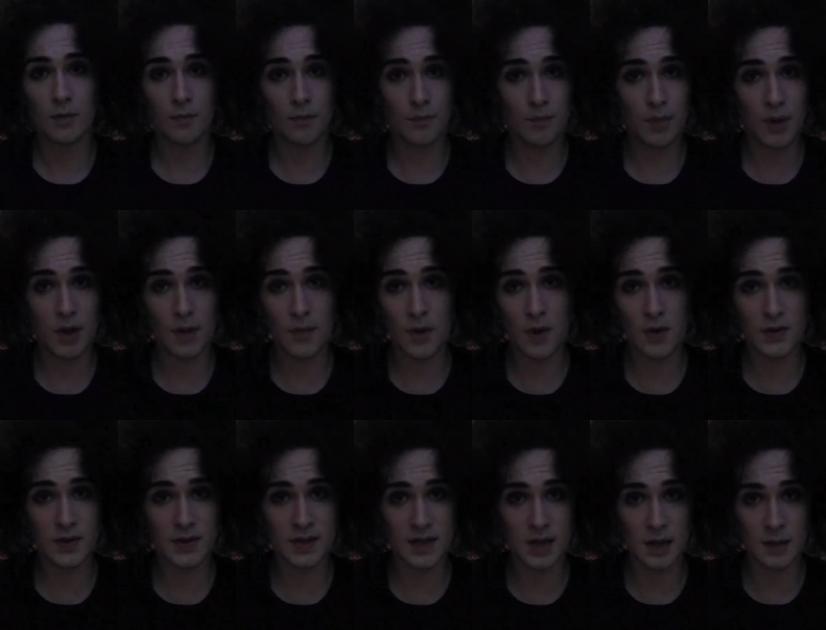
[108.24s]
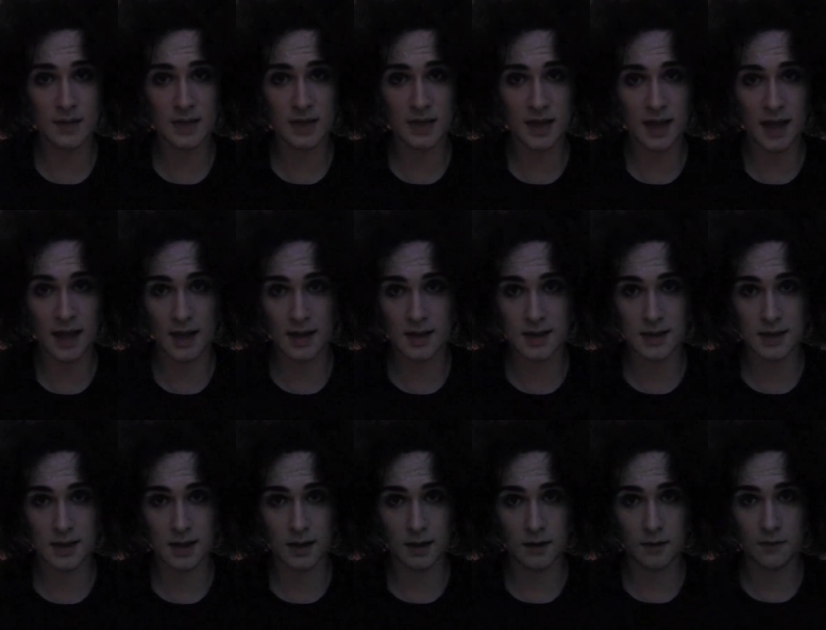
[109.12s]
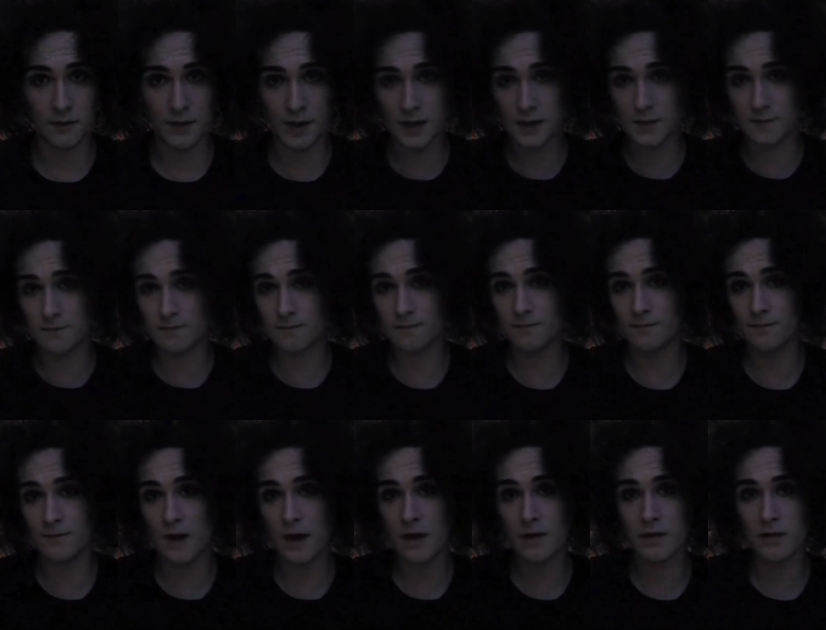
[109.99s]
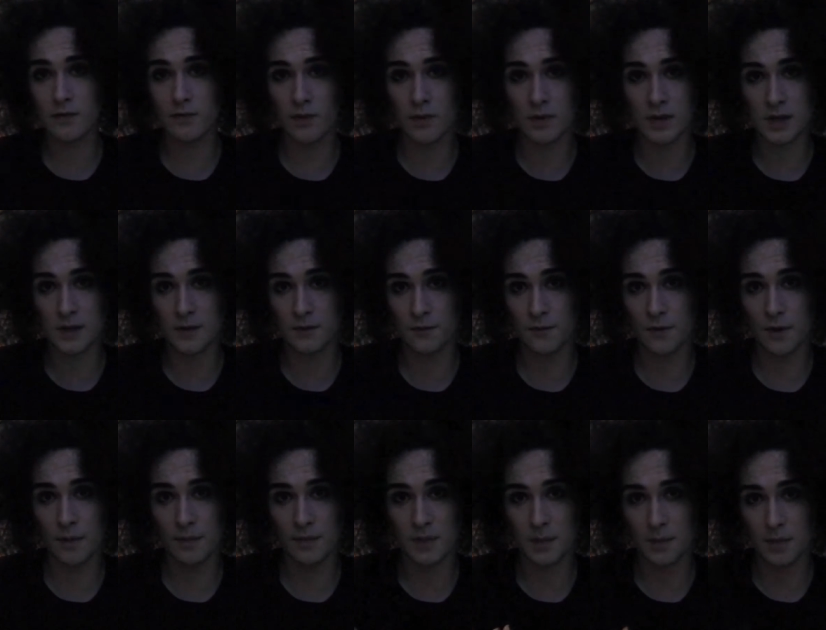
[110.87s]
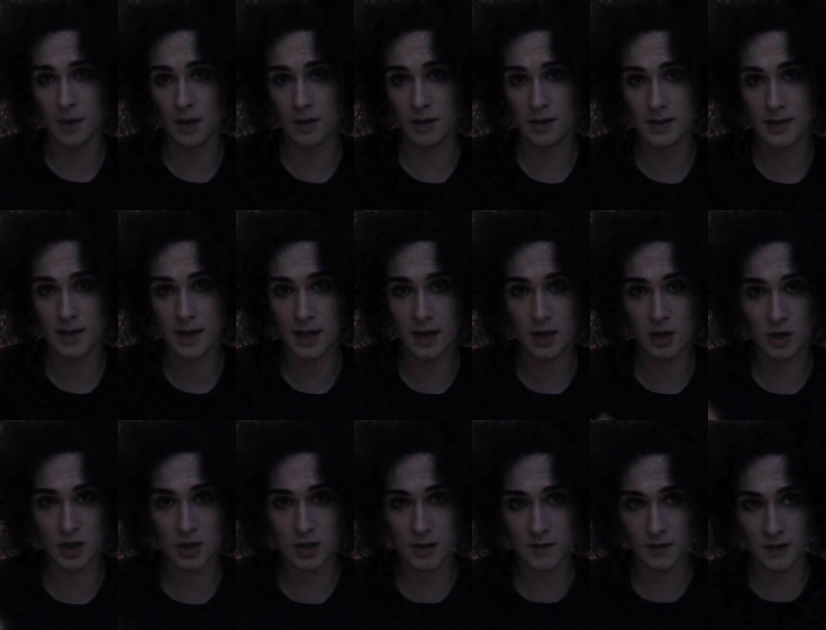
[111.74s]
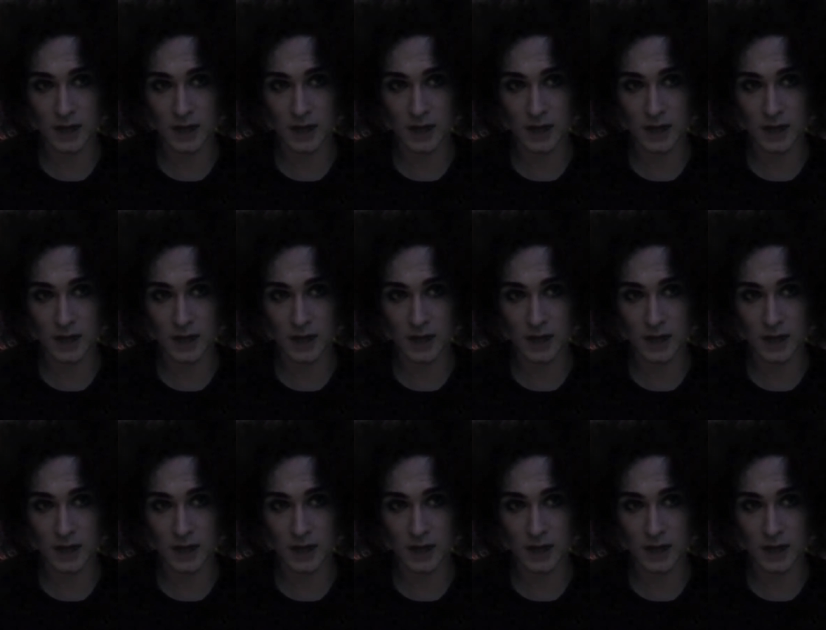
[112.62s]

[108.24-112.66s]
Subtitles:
But most of the time, it's a case of it's very rooted from the punk stages of